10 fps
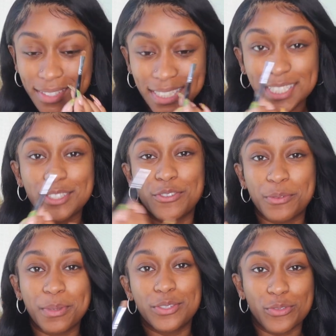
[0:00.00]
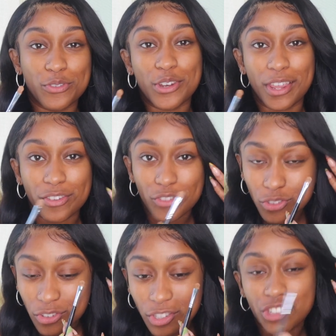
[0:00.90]
It's easy for me to
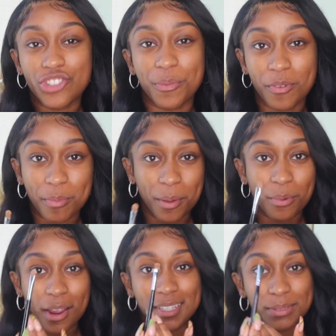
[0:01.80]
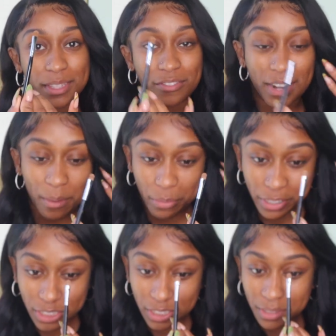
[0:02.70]
finesse the shape of my brows with the flat brush.